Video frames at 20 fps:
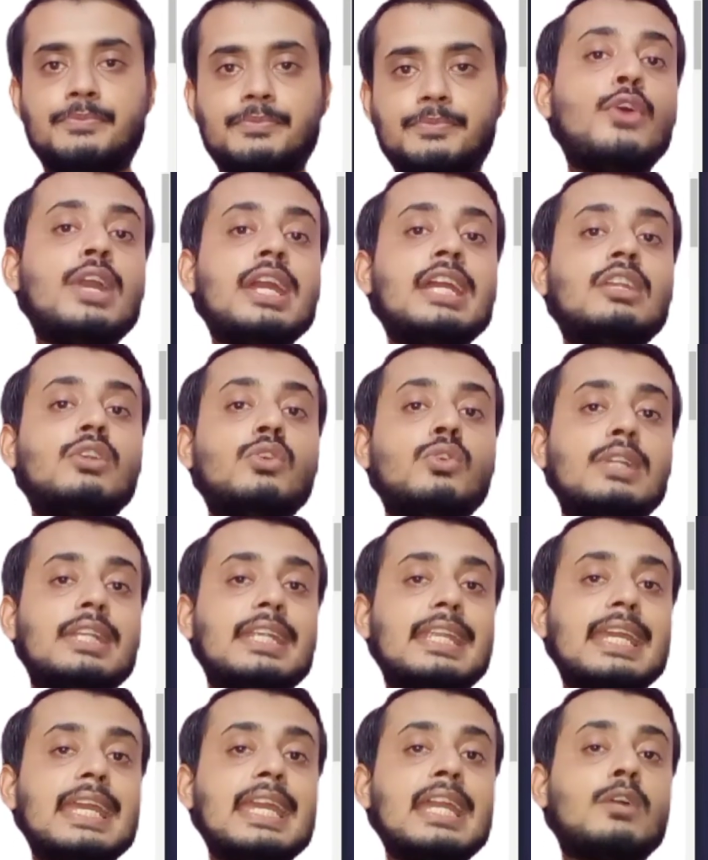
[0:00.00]
We
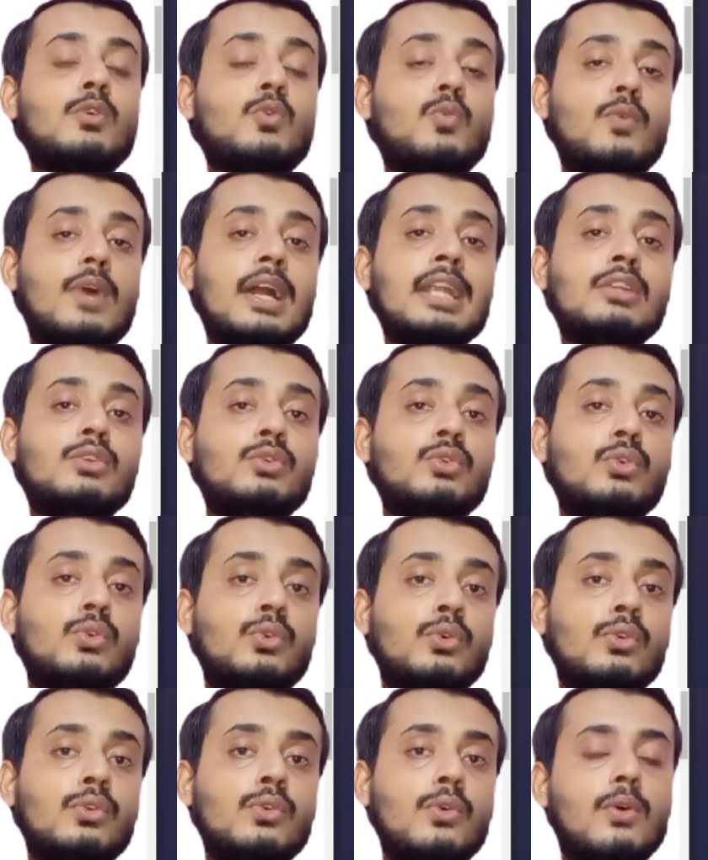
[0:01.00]
are going to
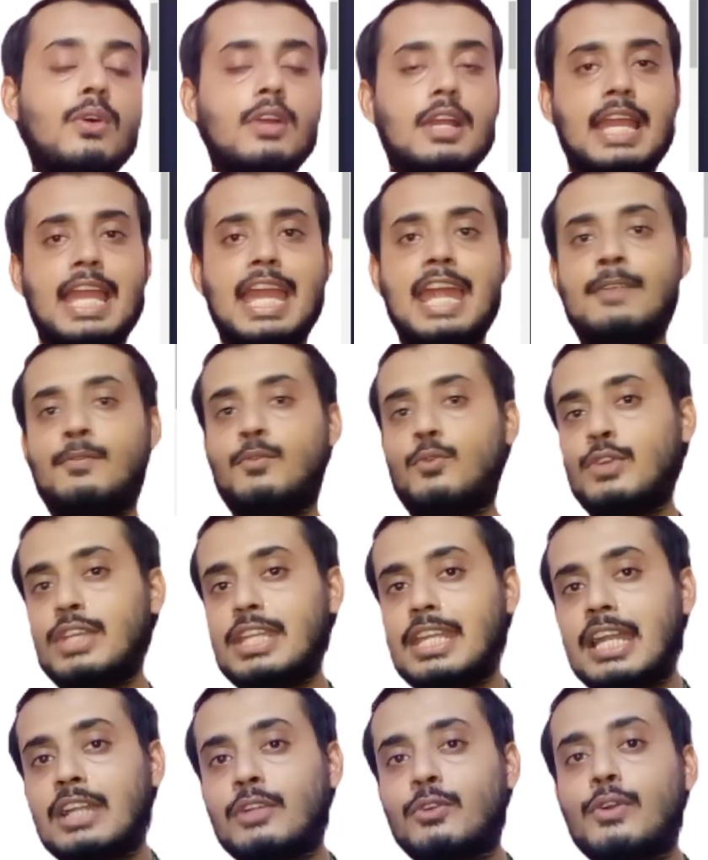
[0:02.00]
take what you do
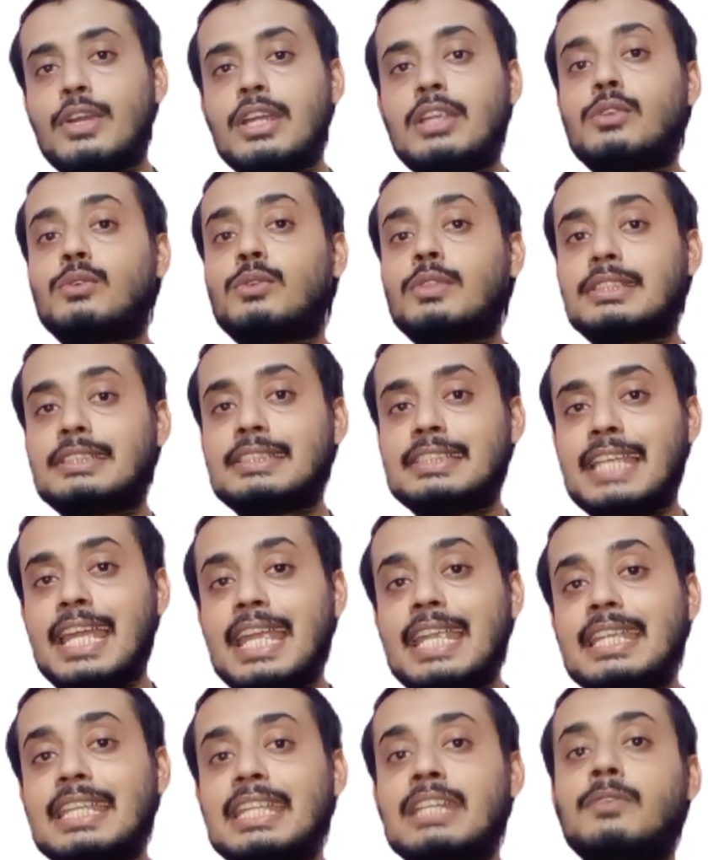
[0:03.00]
know and we are
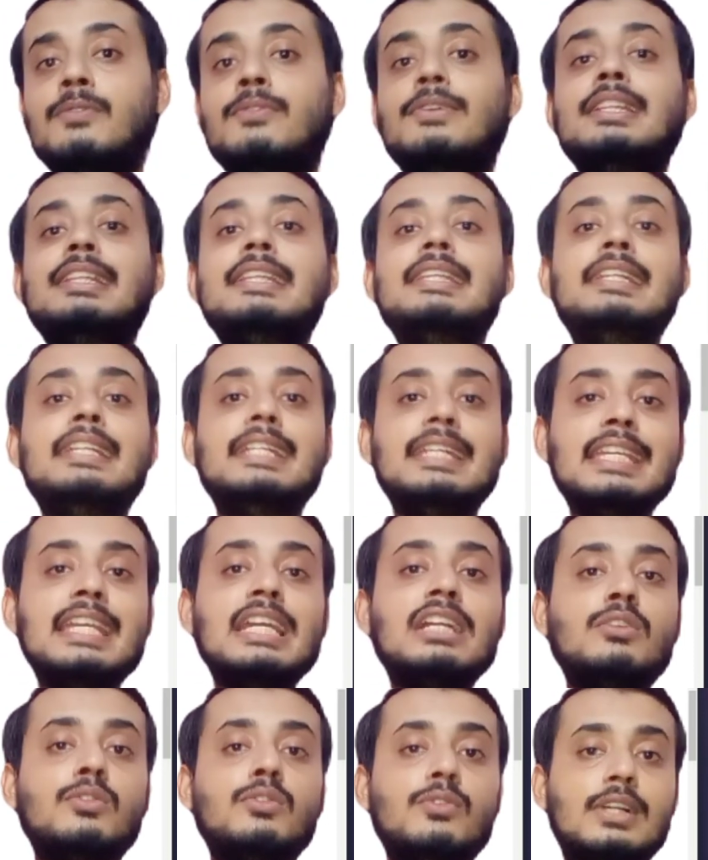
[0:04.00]
going to extend
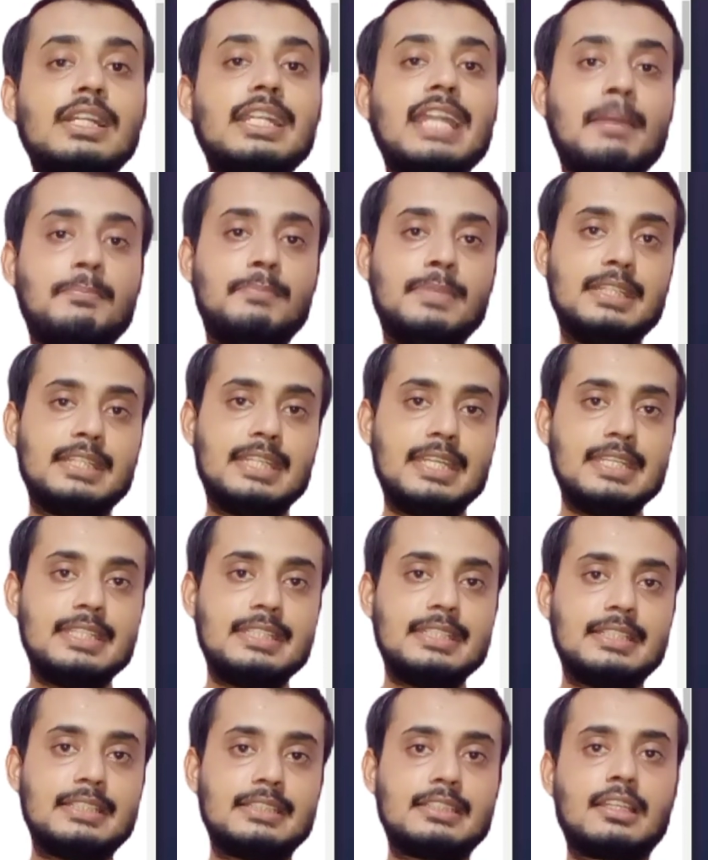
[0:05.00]
it with real
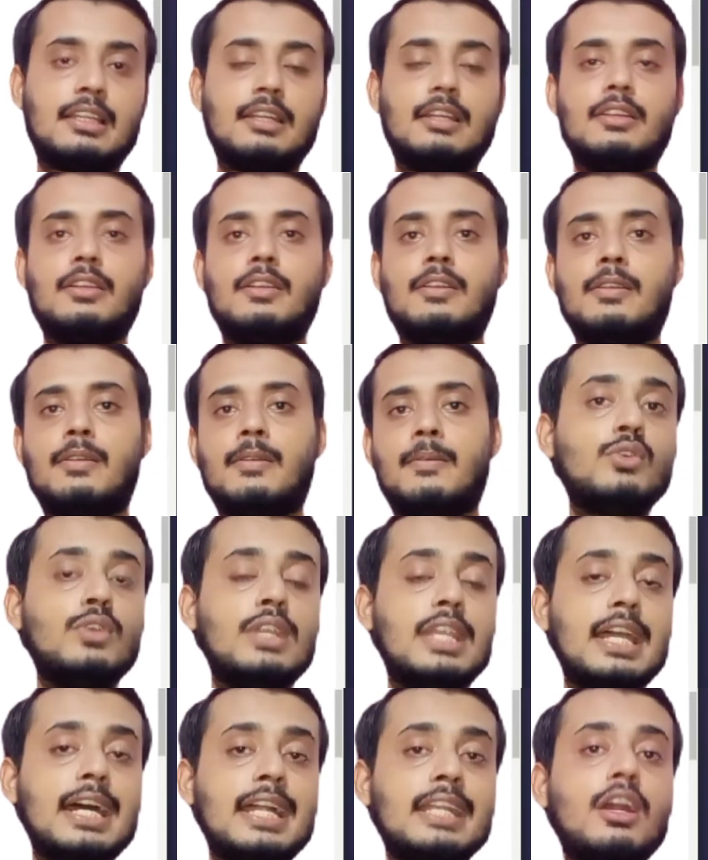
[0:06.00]
world application.
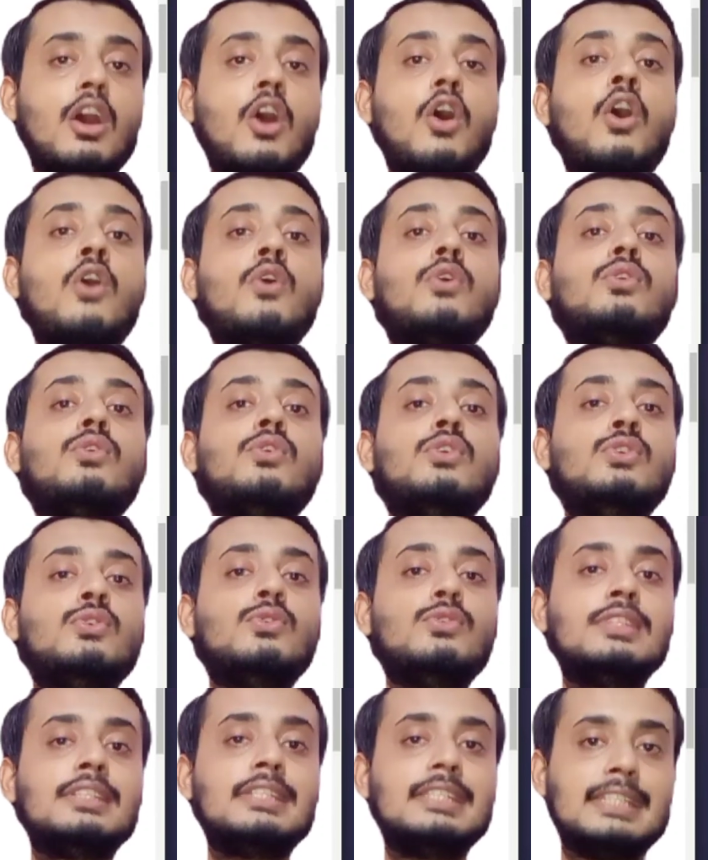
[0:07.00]
You are going to
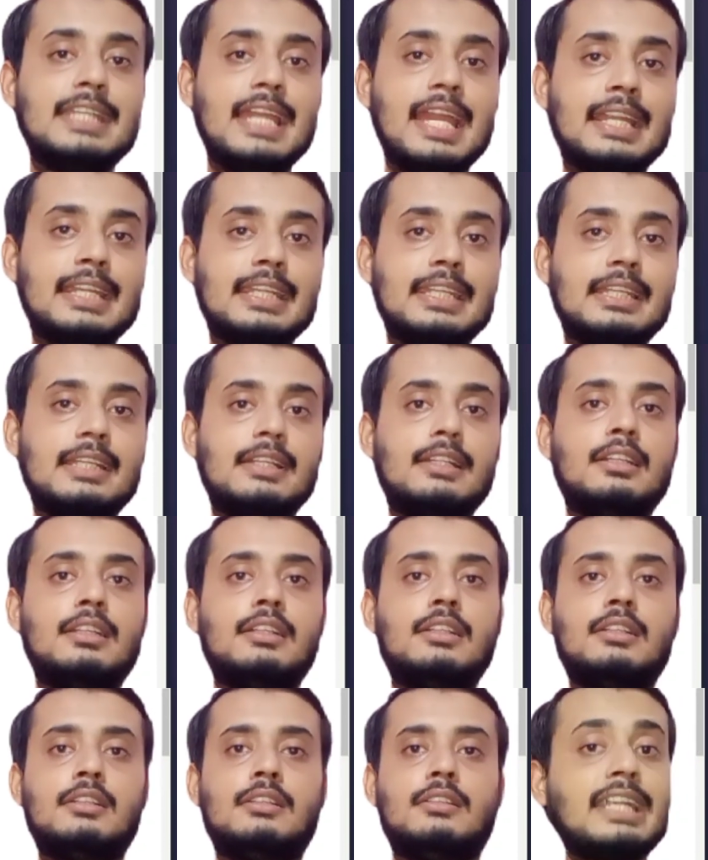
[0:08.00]
learn how to use